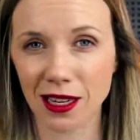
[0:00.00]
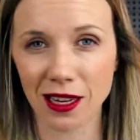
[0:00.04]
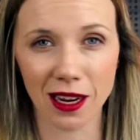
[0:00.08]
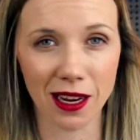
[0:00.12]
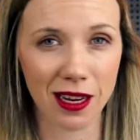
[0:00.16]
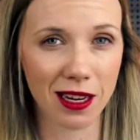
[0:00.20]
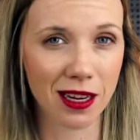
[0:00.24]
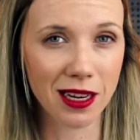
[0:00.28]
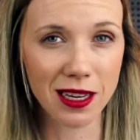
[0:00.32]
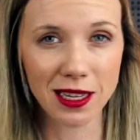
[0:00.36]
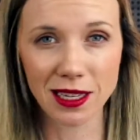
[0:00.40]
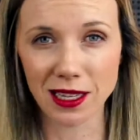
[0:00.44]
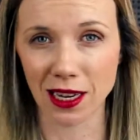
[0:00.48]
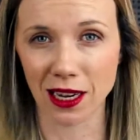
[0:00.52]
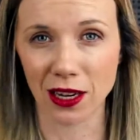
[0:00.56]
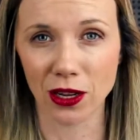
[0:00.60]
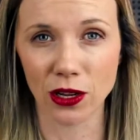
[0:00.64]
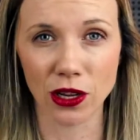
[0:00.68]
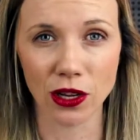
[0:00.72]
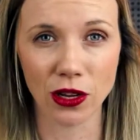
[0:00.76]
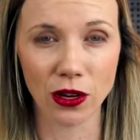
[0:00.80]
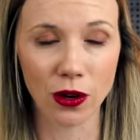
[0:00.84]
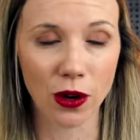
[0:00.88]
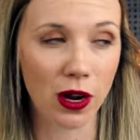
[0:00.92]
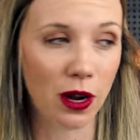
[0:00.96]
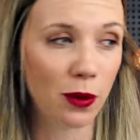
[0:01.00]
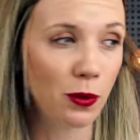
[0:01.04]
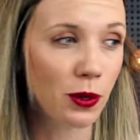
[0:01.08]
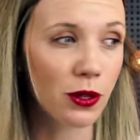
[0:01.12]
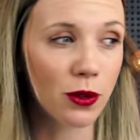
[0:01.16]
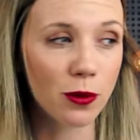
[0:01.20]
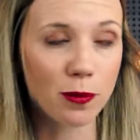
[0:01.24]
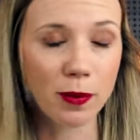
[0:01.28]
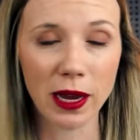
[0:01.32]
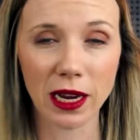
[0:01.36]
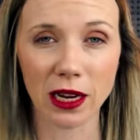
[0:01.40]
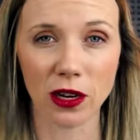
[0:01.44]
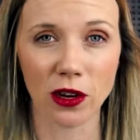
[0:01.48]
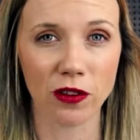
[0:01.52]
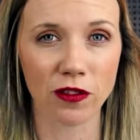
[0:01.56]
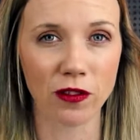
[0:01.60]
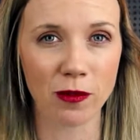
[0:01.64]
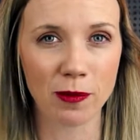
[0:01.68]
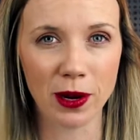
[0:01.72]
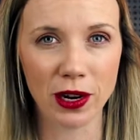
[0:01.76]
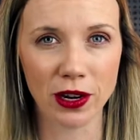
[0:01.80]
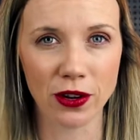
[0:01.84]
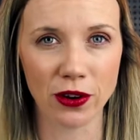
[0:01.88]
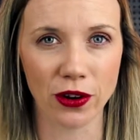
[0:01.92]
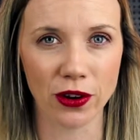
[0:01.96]
I gotta tell you, I would look back over
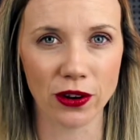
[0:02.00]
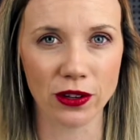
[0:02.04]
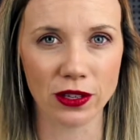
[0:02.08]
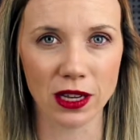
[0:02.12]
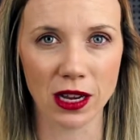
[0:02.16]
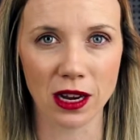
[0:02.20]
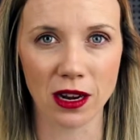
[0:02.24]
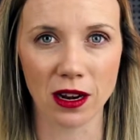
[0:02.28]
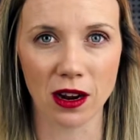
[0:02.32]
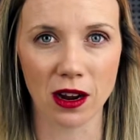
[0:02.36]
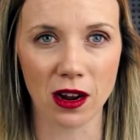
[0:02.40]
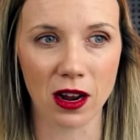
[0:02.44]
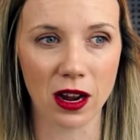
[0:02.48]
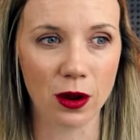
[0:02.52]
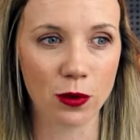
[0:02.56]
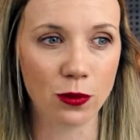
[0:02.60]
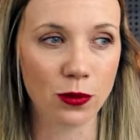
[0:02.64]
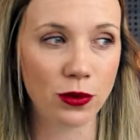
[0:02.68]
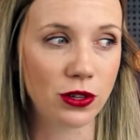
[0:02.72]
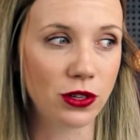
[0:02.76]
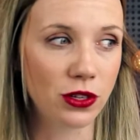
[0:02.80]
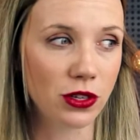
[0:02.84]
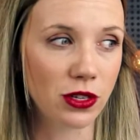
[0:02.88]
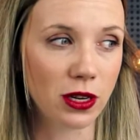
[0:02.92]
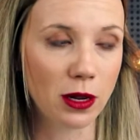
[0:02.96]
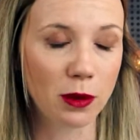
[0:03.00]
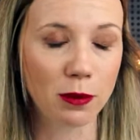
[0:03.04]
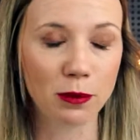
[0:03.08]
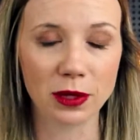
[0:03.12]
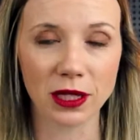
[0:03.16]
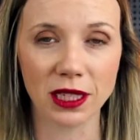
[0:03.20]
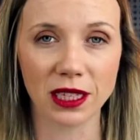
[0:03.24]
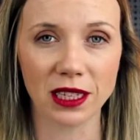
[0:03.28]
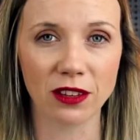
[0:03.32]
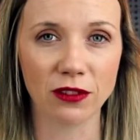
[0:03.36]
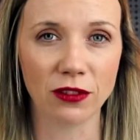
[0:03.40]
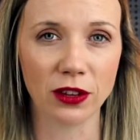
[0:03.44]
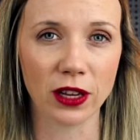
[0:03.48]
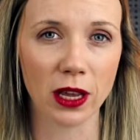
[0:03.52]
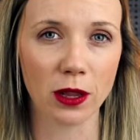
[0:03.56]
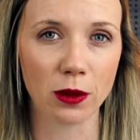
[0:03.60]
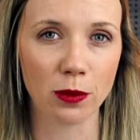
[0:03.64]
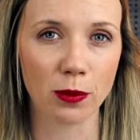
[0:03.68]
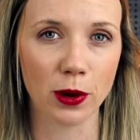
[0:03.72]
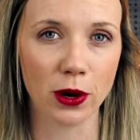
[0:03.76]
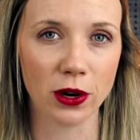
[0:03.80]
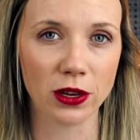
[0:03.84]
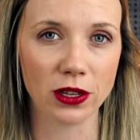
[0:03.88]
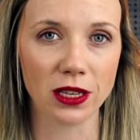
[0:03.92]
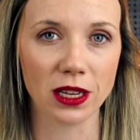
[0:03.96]
my notes and I would completely forget the
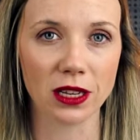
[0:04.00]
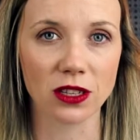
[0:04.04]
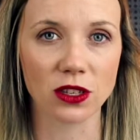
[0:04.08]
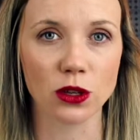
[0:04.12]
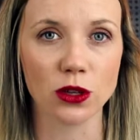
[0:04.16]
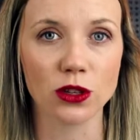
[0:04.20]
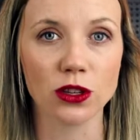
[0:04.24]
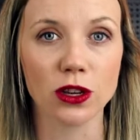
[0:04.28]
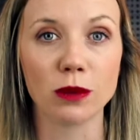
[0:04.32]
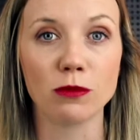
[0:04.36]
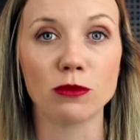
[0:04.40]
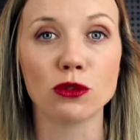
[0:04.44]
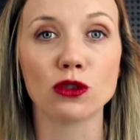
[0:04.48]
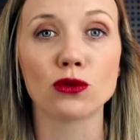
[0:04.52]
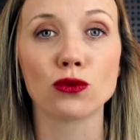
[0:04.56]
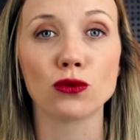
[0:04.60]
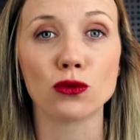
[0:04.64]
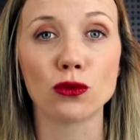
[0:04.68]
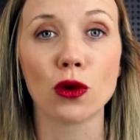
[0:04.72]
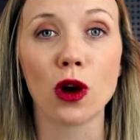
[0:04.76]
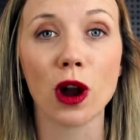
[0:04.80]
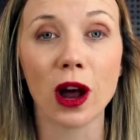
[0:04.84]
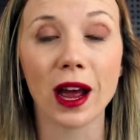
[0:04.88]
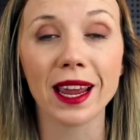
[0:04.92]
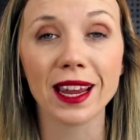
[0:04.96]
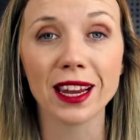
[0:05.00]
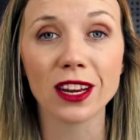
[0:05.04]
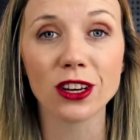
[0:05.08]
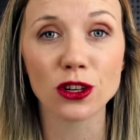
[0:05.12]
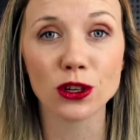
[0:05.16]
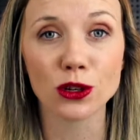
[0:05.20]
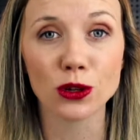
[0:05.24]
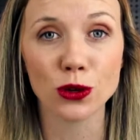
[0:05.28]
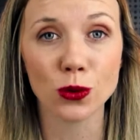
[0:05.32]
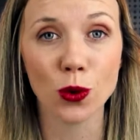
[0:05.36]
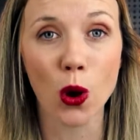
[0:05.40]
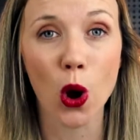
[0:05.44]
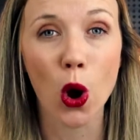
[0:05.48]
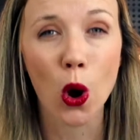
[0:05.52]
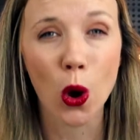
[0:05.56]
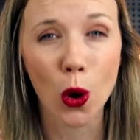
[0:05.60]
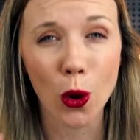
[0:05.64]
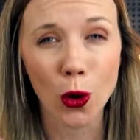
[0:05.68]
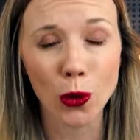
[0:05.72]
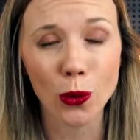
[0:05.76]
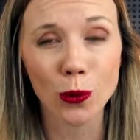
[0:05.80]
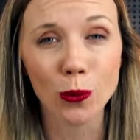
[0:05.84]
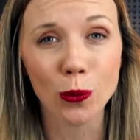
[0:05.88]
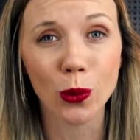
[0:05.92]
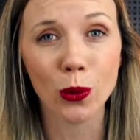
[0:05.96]
process because I'm trying to
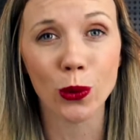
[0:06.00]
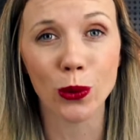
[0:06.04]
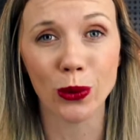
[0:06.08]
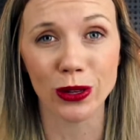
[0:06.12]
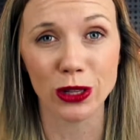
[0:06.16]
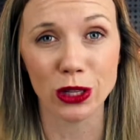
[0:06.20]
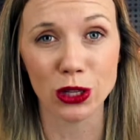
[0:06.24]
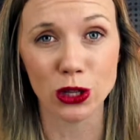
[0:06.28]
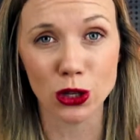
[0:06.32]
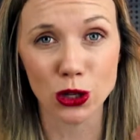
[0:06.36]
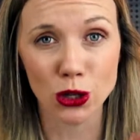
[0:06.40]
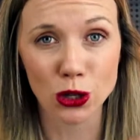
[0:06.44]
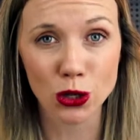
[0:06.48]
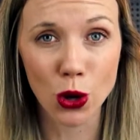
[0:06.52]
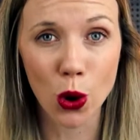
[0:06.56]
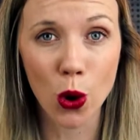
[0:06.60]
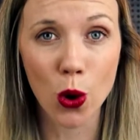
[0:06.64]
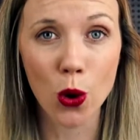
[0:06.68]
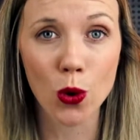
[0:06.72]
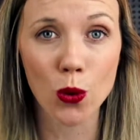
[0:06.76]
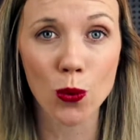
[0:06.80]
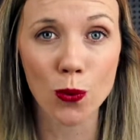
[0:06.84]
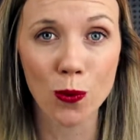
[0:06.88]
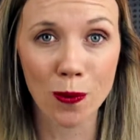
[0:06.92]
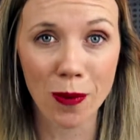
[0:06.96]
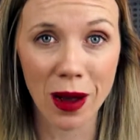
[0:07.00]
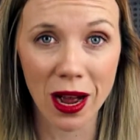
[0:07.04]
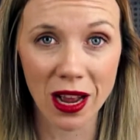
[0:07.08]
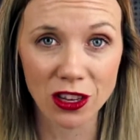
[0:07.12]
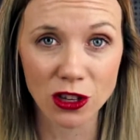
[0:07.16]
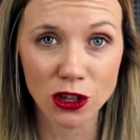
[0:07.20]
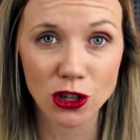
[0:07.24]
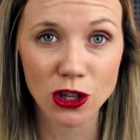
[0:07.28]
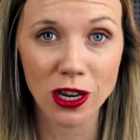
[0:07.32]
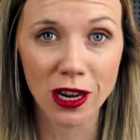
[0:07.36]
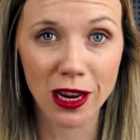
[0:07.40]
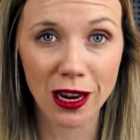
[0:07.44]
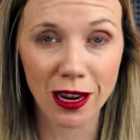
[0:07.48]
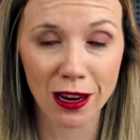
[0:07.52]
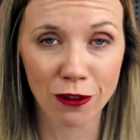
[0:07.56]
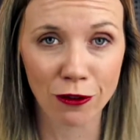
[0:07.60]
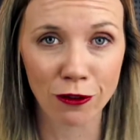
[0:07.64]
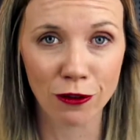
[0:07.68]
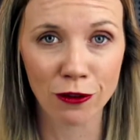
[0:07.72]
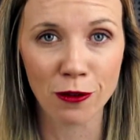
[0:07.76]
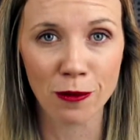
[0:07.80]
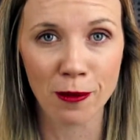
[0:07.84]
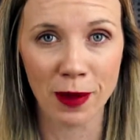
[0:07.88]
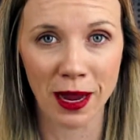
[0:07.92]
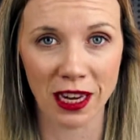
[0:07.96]
onboard so much
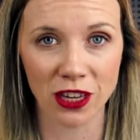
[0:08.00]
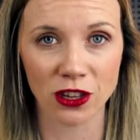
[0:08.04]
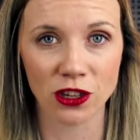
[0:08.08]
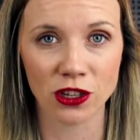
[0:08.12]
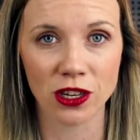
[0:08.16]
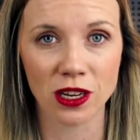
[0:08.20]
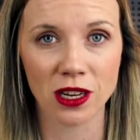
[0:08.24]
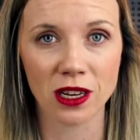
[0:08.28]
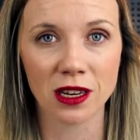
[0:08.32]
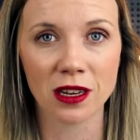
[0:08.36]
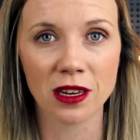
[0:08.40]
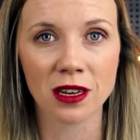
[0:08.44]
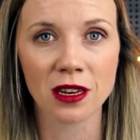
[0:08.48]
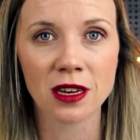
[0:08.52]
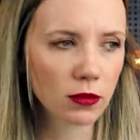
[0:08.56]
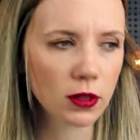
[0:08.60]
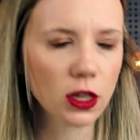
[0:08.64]
information.